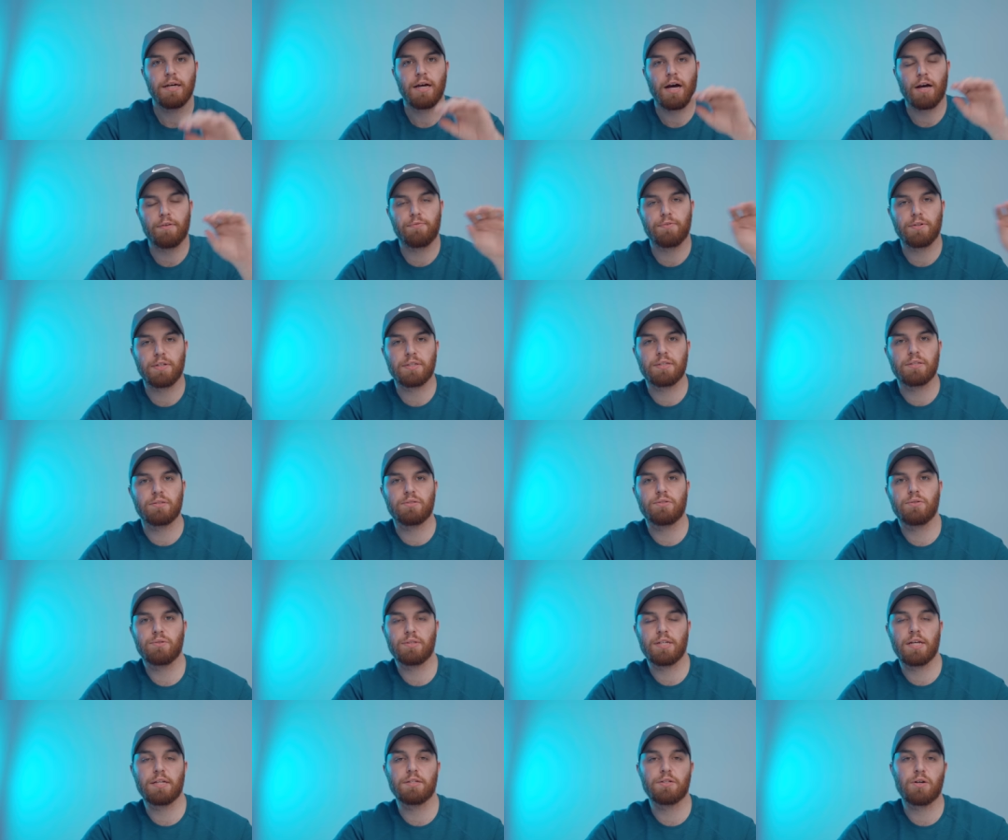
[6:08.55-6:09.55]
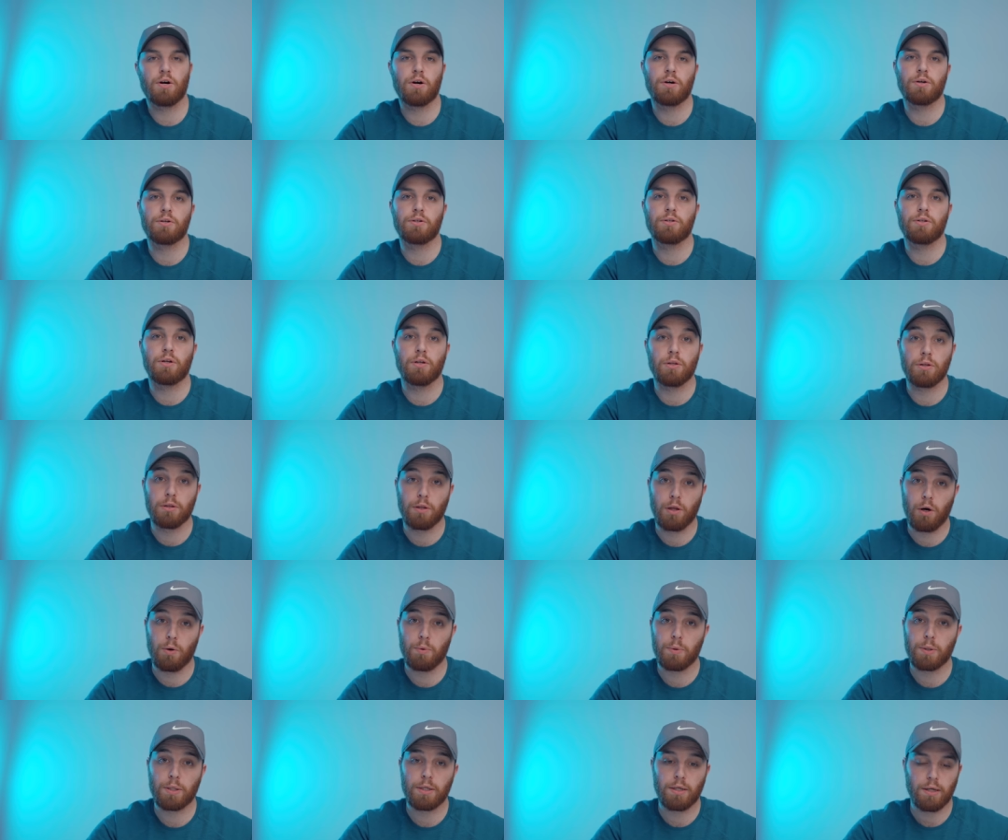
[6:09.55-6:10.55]
I feel like the Zeus hits harder at
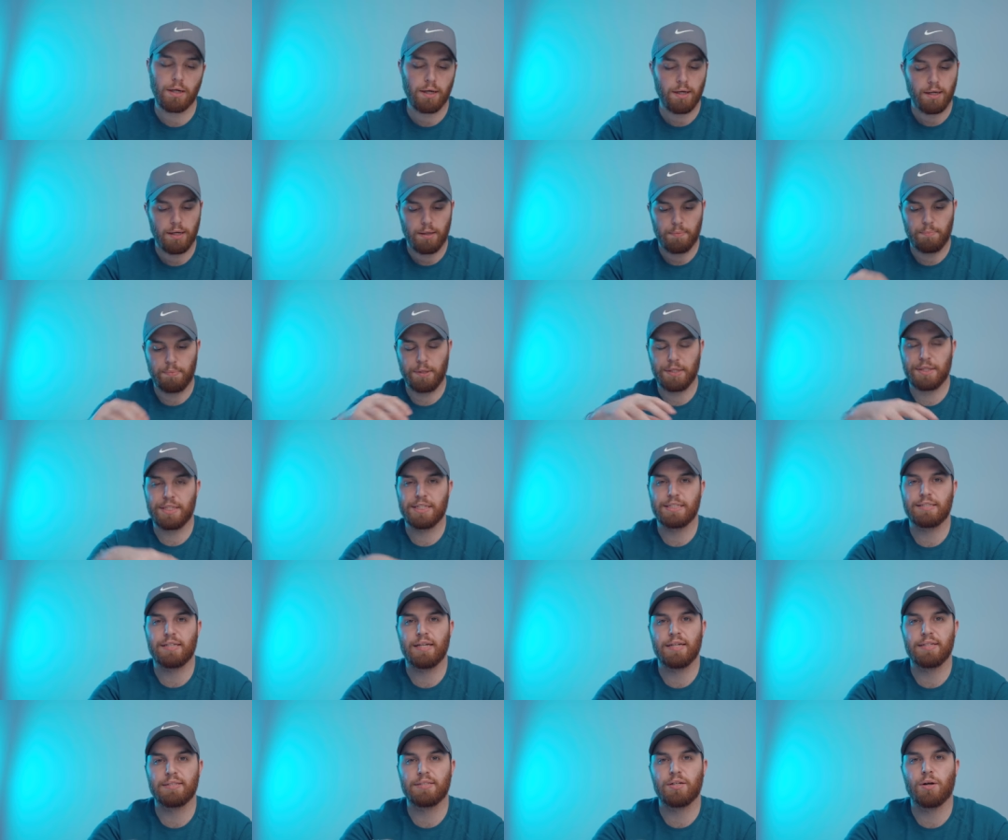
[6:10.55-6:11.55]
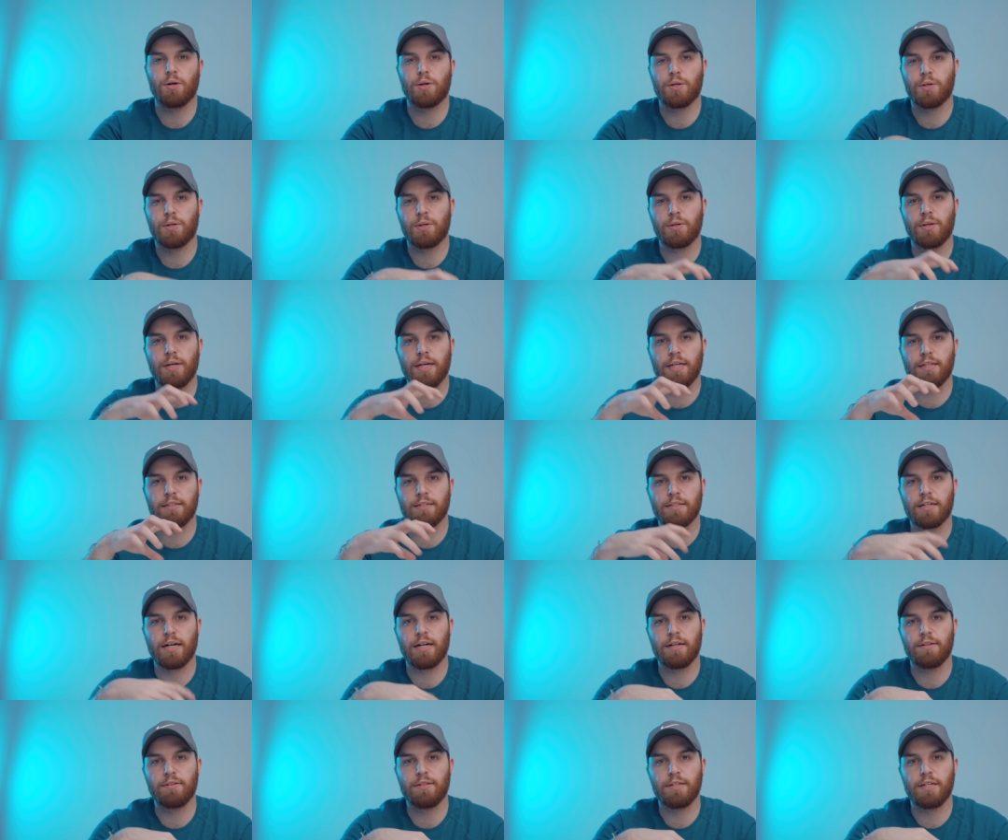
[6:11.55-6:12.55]
lower, but this hits harder in
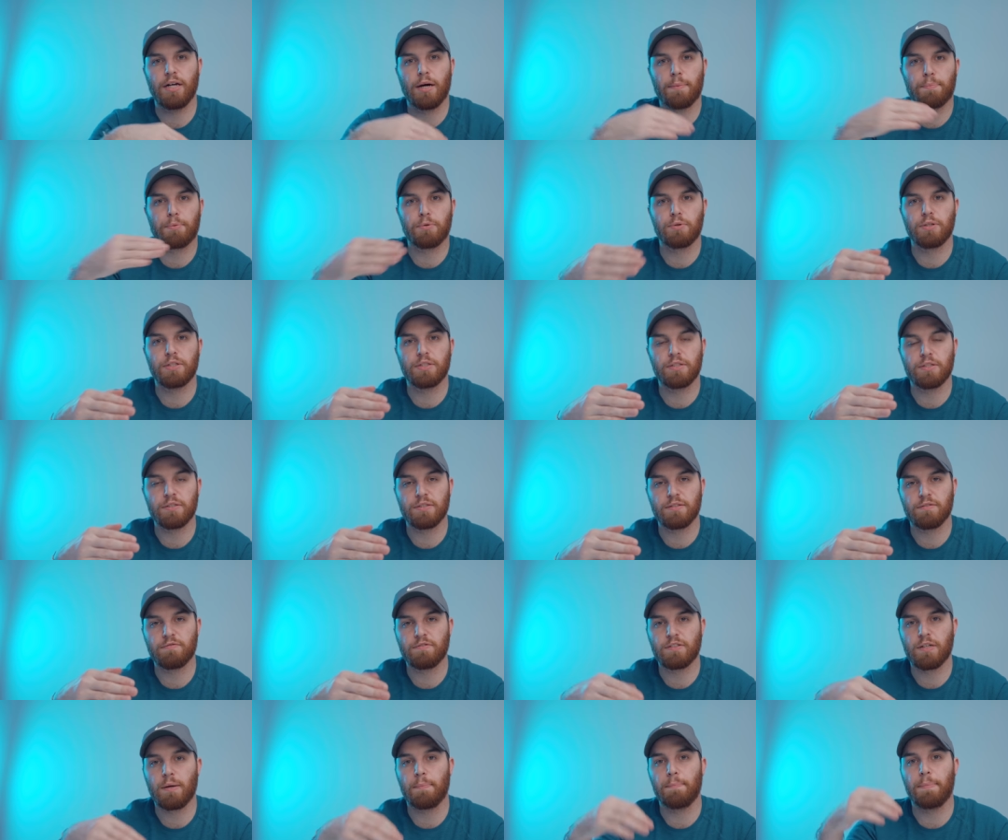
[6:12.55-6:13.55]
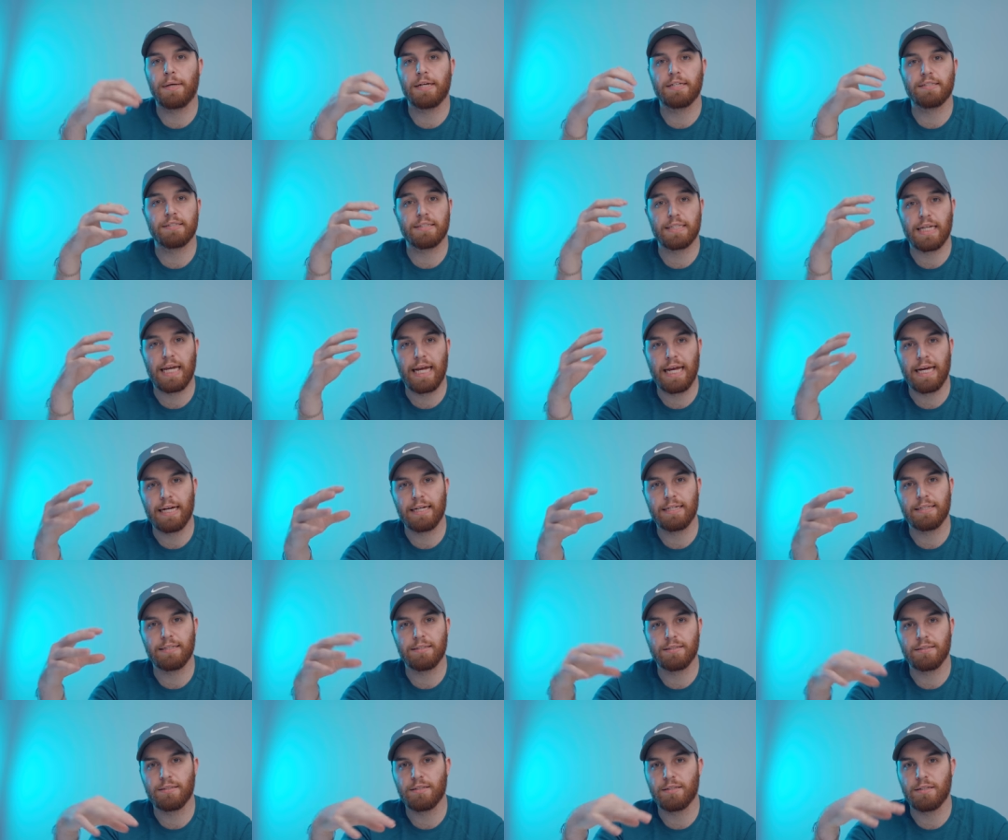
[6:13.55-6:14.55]
kind of the upper regions of sub bass
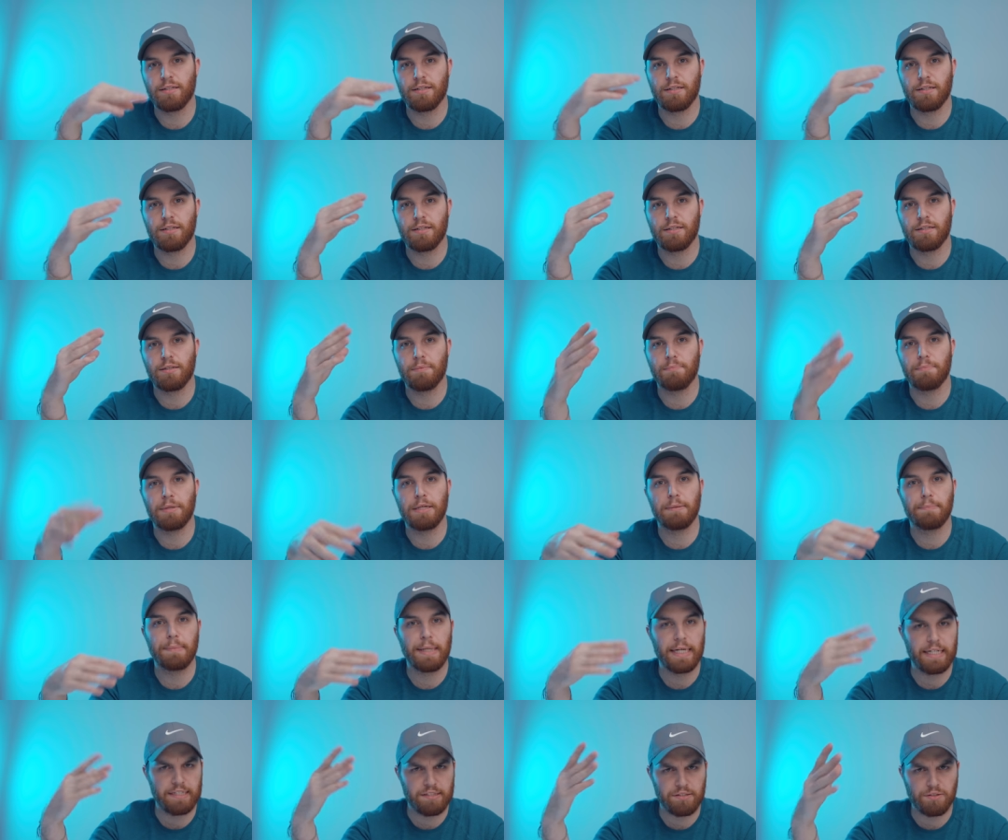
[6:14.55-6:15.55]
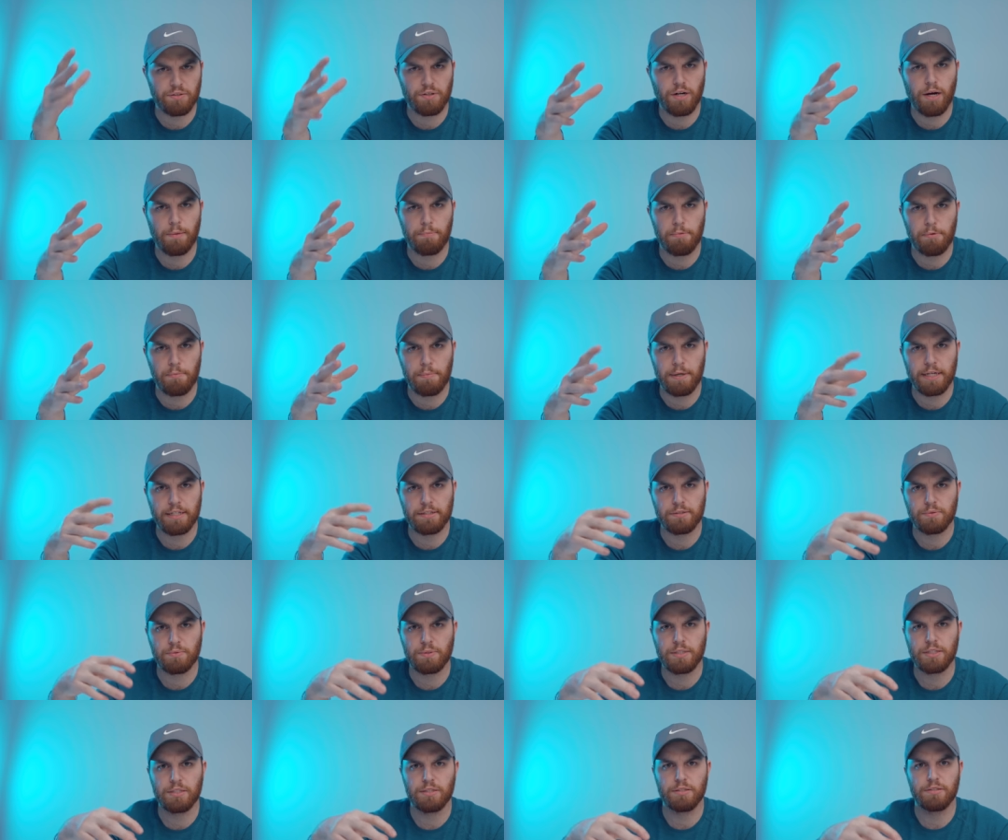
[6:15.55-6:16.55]
and the, the mid bass or upper bass
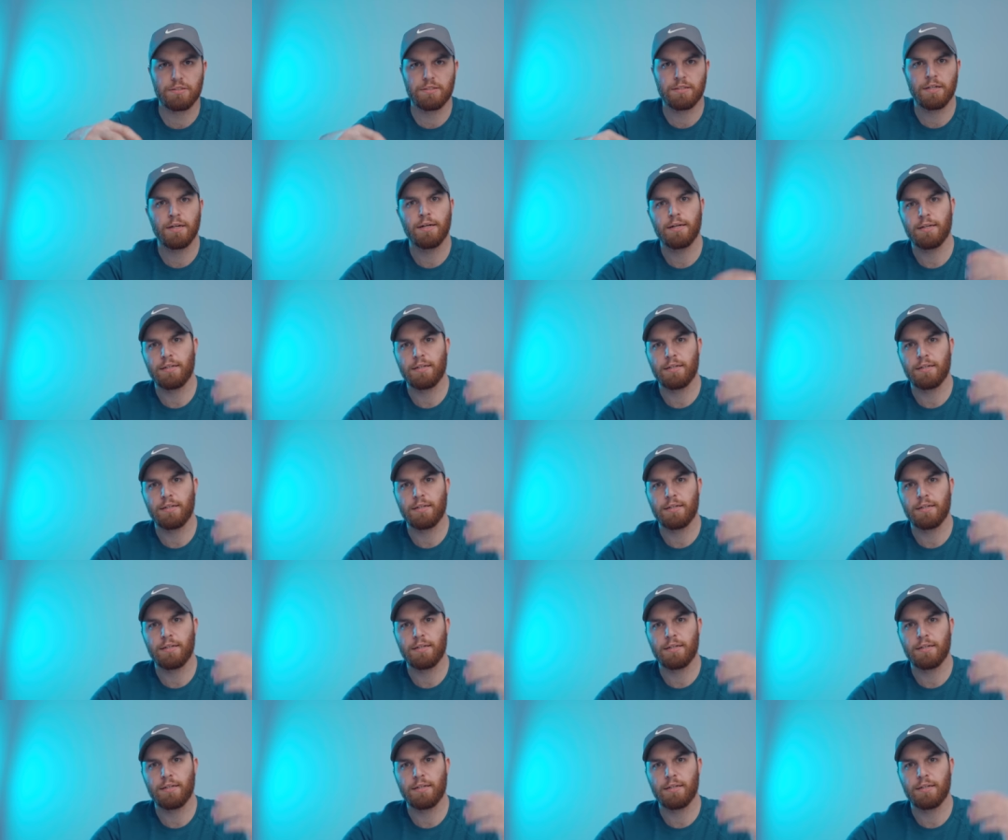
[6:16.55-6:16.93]
regions,